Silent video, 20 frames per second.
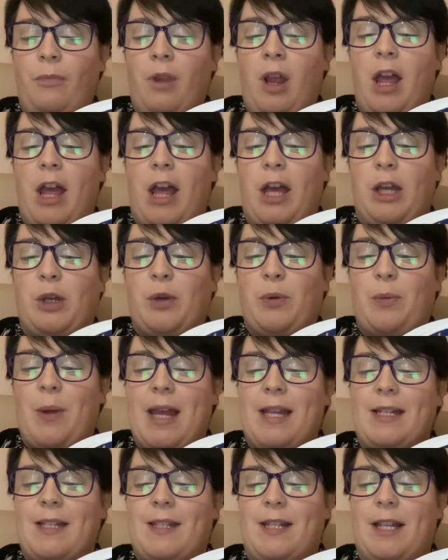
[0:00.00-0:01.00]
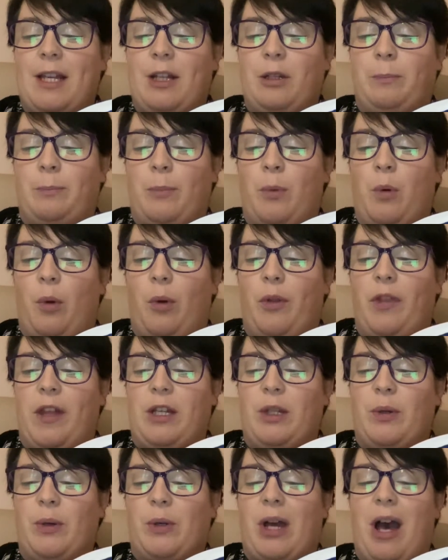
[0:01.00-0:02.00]
A great deal more than
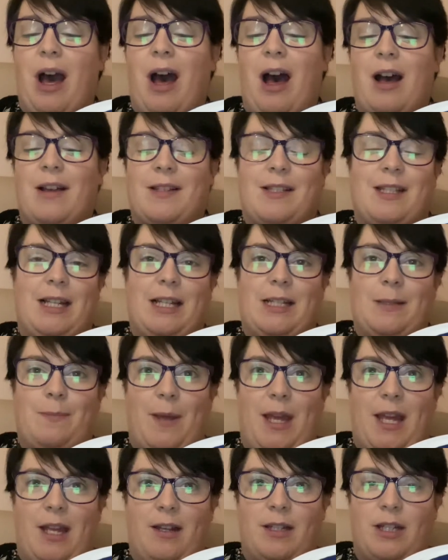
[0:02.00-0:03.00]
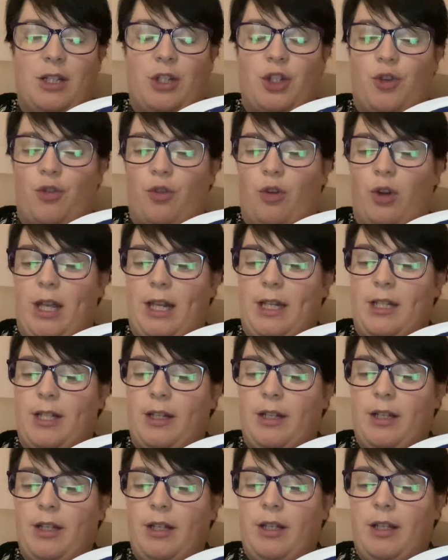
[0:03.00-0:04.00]
your castle is being destroyed.
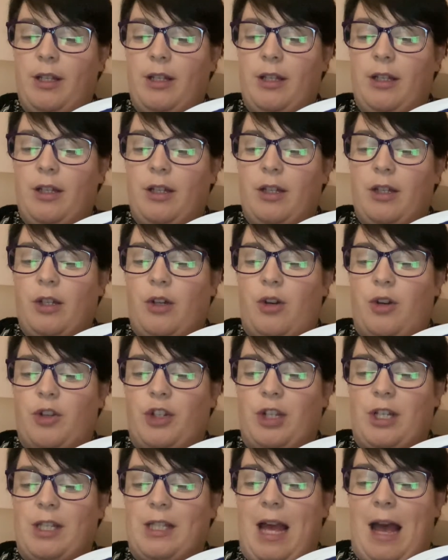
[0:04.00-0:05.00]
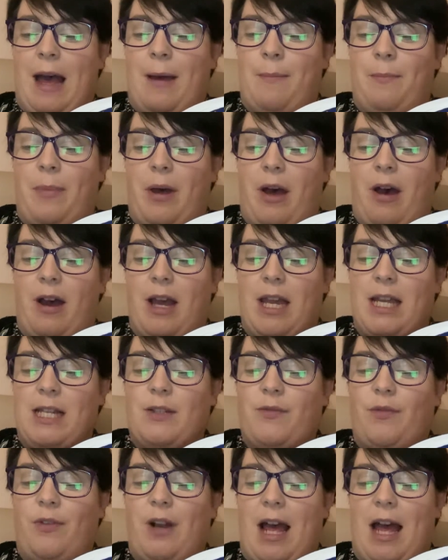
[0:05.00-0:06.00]
Koshka's amber eyes
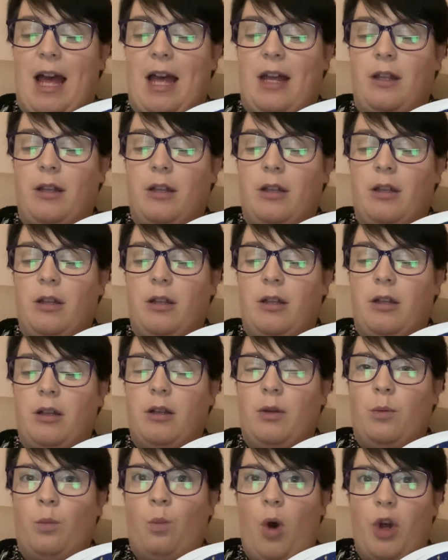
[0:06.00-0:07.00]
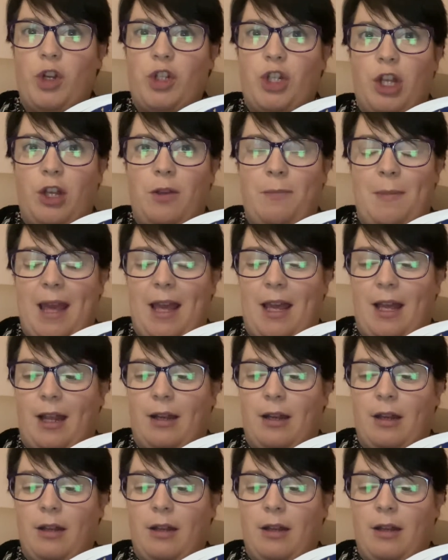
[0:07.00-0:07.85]
flare. What do you mean?